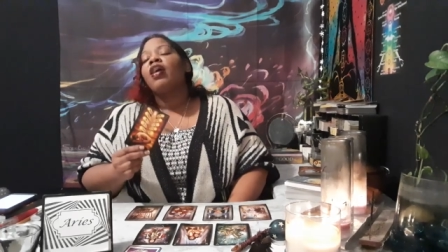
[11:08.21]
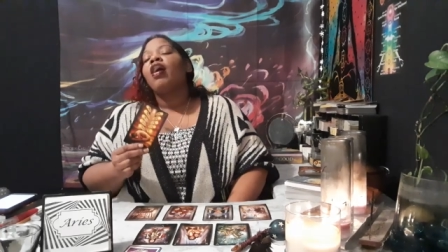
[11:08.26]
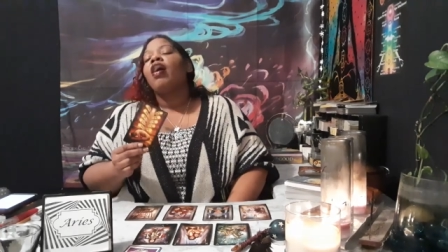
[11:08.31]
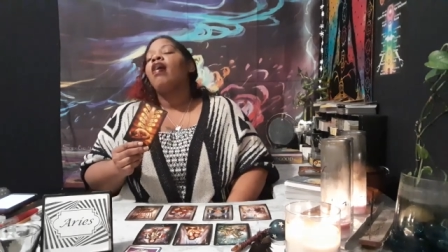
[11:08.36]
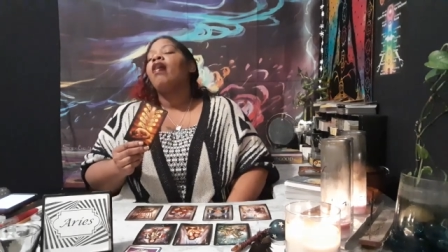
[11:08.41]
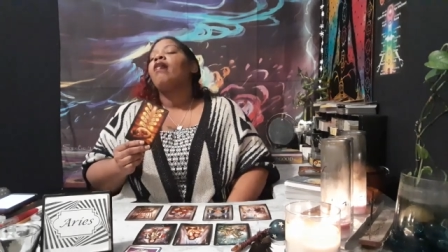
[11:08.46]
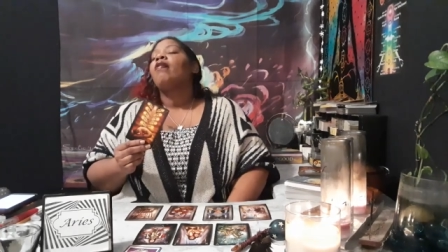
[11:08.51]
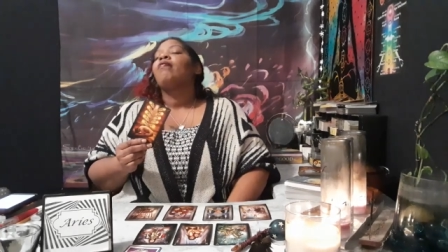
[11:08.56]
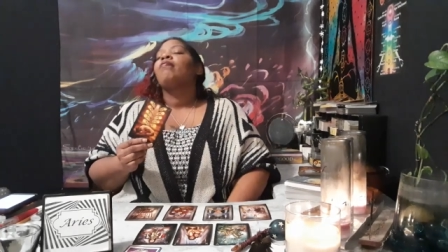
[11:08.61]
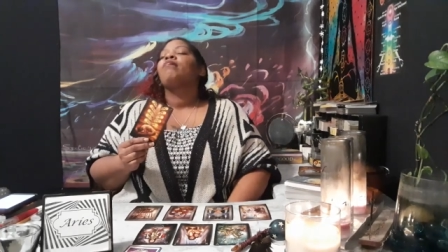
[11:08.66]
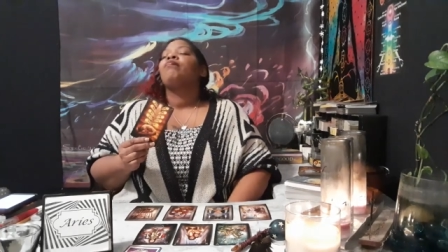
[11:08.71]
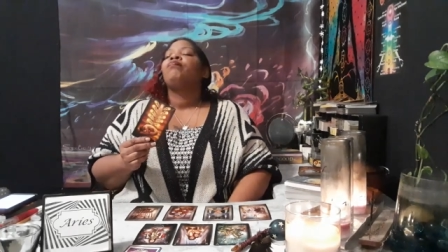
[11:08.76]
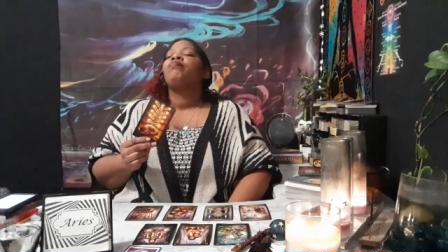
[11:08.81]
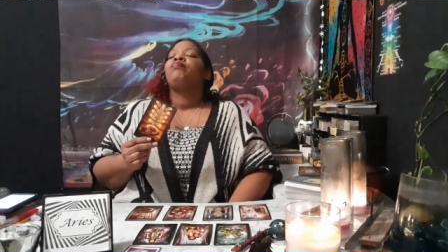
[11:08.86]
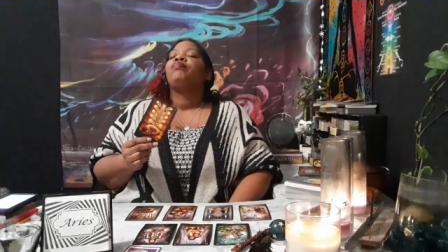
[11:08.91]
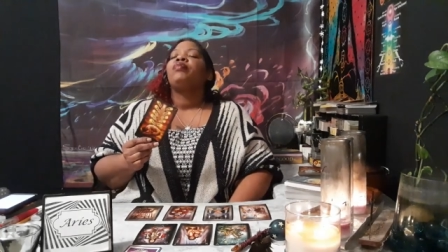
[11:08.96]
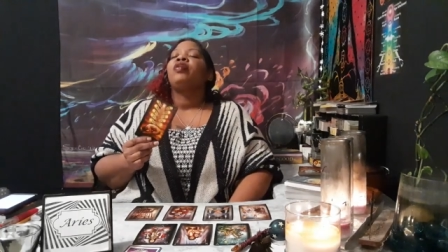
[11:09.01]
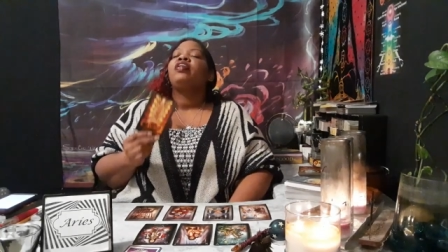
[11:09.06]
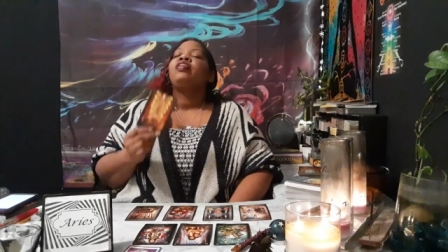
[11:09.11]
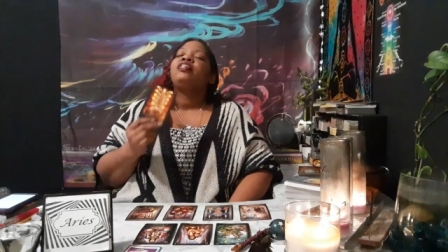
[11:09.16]

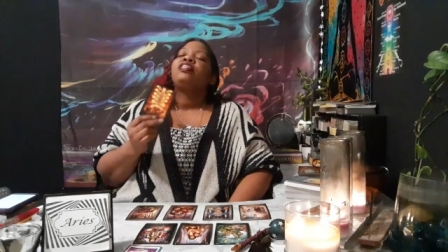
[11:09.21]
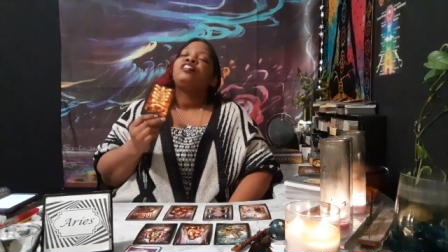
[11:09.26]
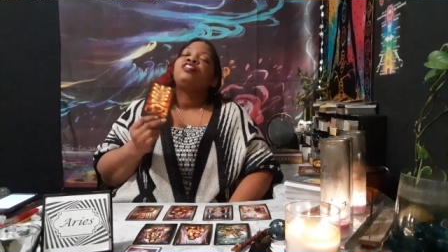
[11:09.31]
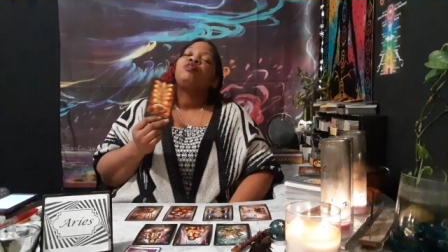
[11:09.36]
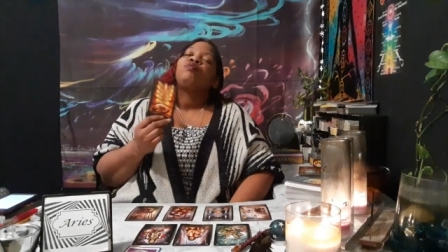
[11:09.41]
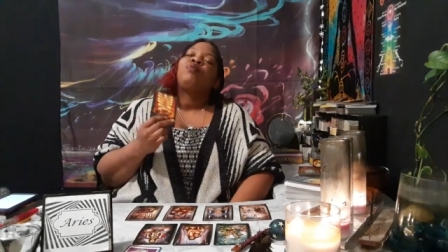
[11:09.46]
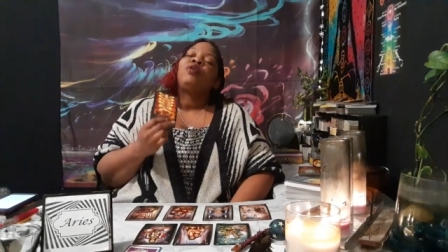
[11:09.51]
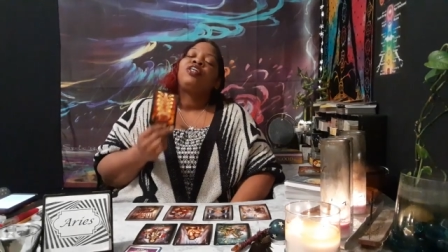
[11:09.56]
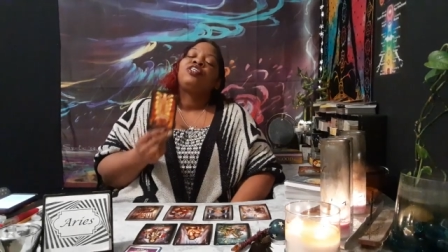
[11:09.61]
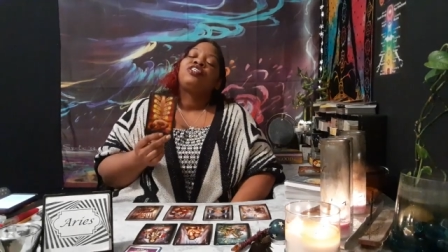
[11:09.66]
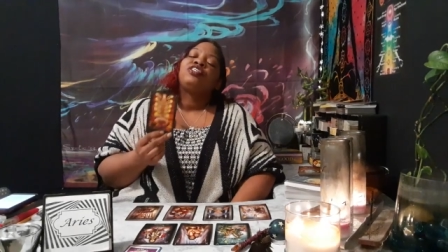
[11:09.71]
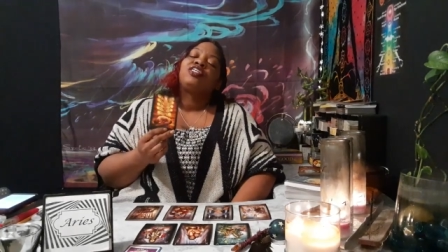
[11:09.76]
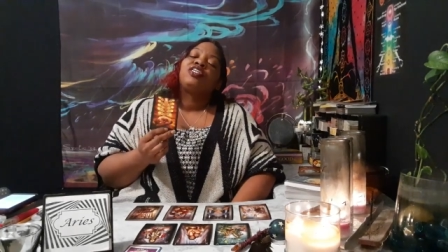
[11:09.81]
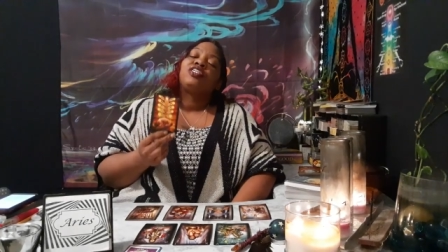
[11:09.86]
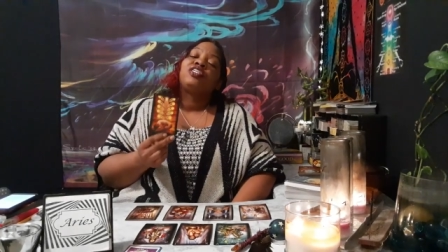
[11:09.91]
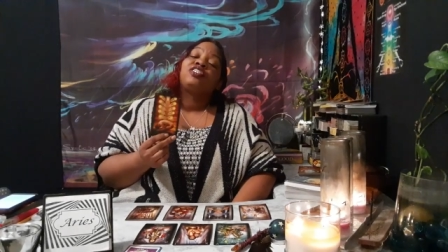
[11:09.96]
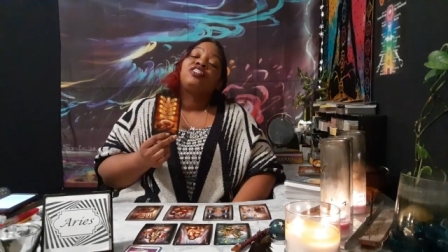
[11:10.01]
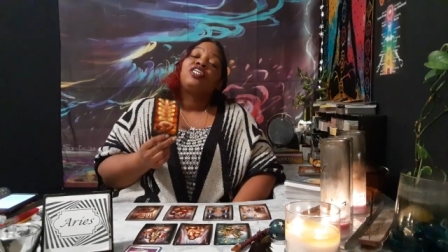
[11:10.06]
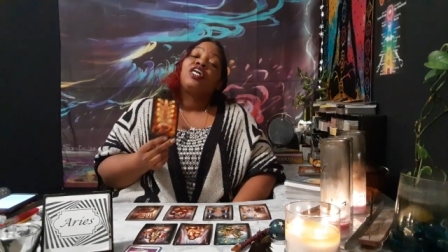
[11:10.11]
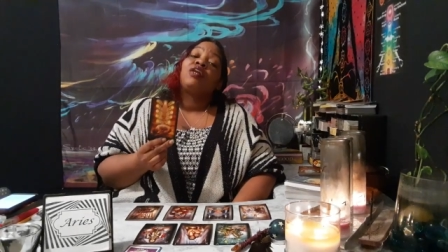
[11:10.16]
Um, in this depiction
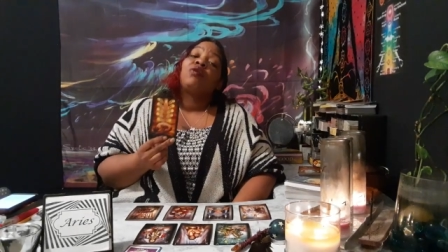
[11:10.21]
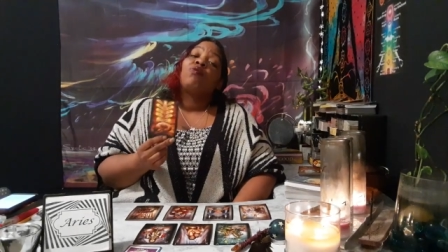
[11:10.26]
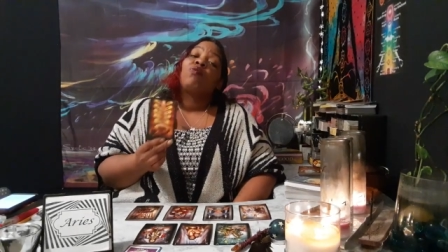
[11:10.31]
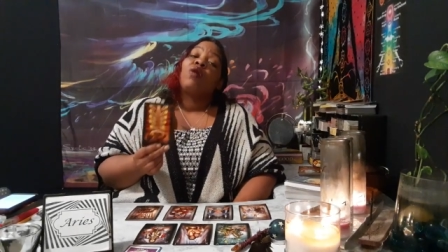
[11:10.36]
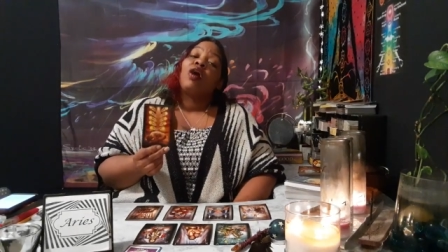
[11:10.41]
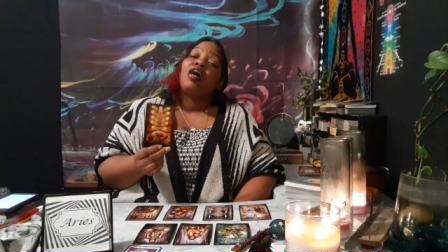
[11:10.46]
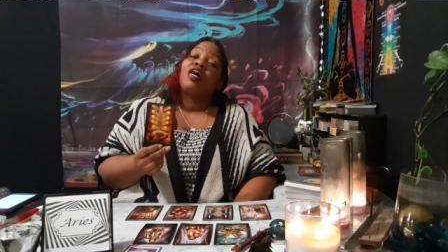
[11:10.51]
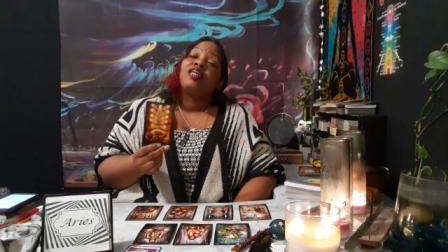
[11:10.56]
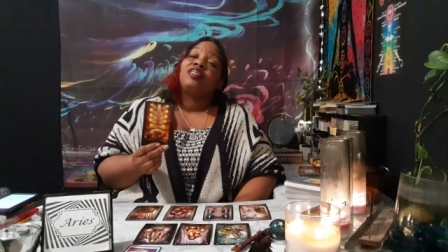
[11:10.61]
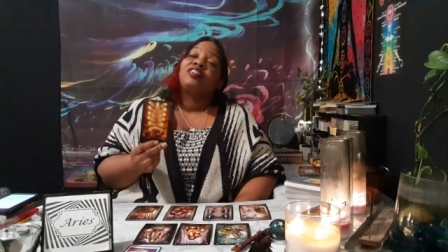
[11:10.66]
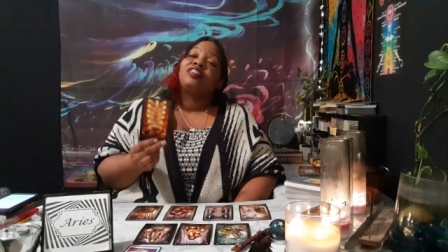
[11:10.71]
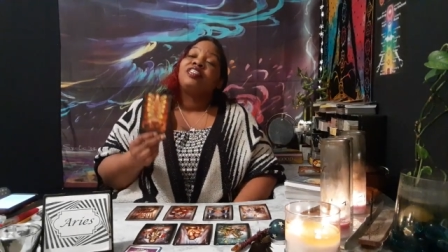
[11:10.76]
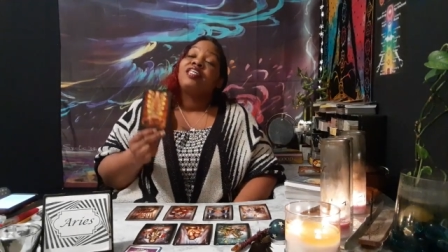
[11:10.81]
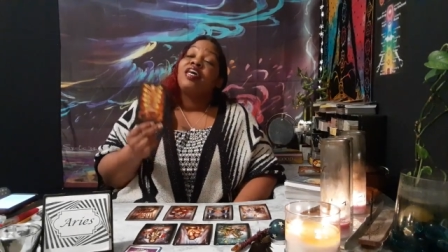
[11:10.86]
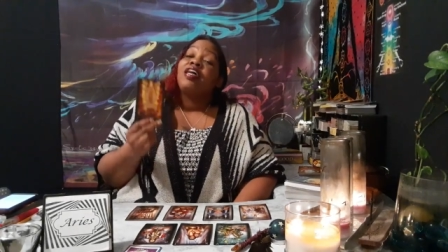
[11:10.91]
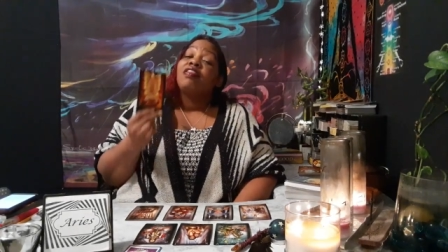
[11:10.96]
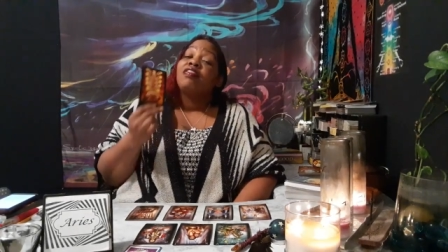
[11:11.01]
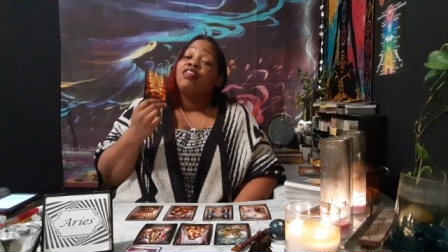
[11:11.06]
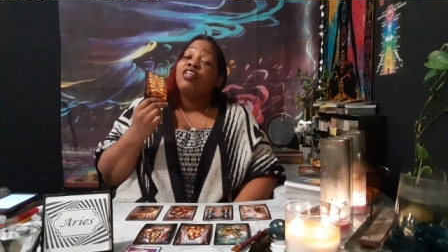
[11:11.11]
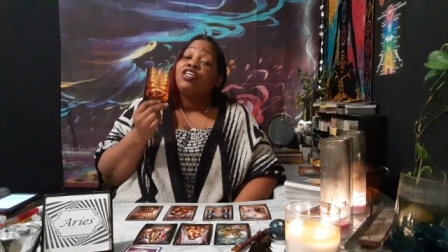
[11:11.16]
of the Ten of Wands,
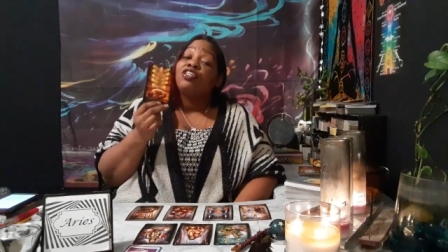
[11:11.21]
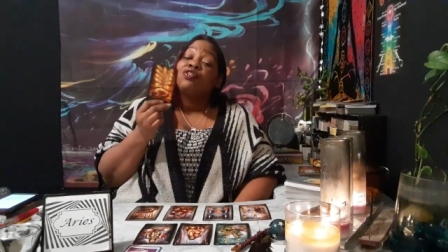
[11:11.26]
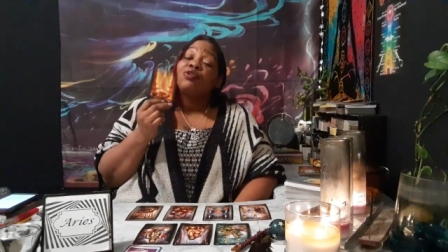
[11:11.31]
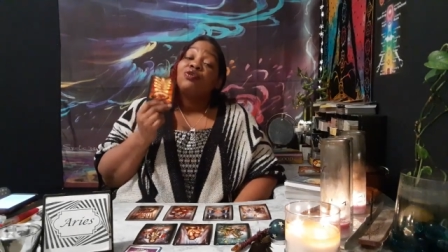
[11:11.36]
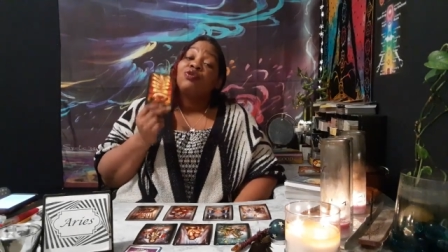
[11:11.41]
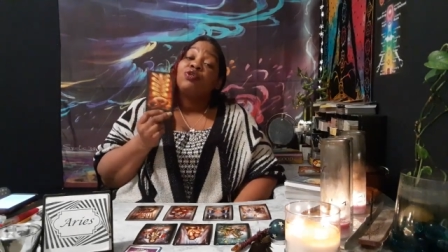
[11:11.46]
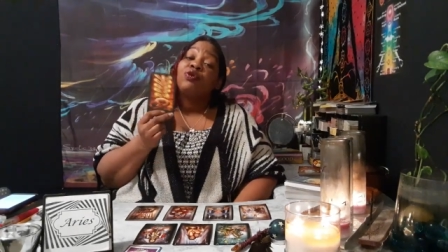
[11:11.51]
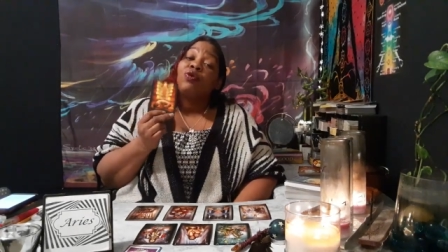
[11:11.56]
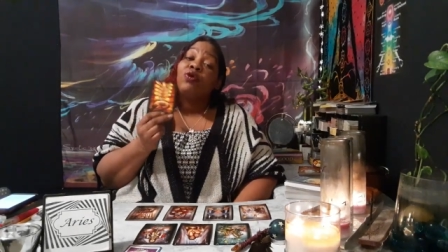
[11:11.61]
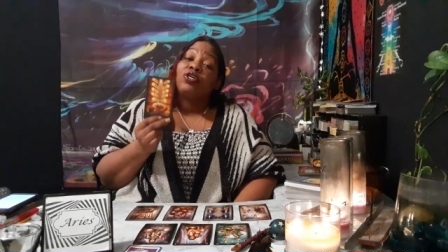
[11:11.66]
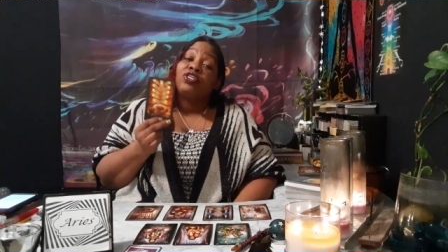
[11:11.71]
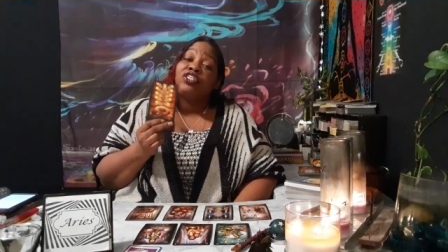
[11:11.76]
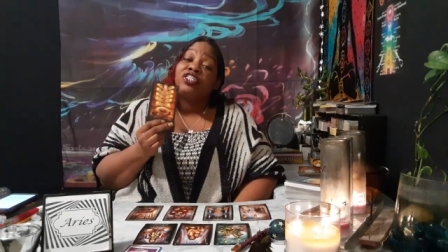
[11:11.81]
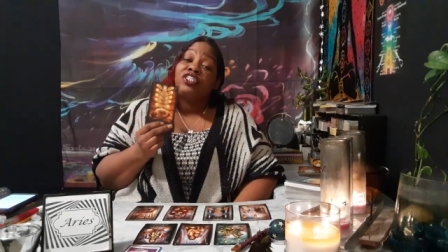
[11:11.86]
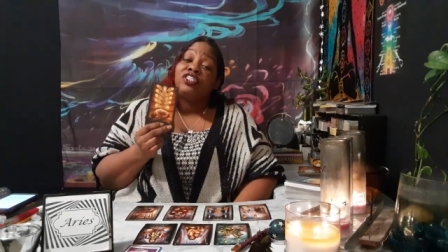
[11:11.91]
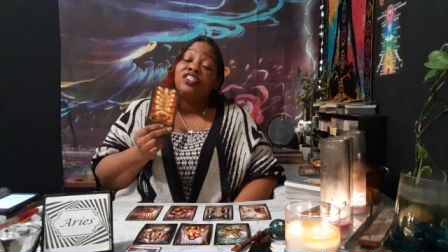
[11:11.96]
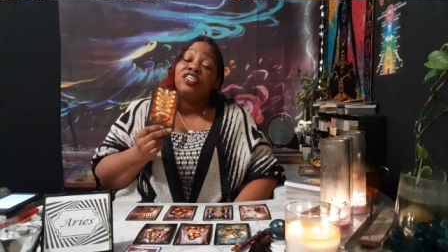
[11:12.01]
these are torches.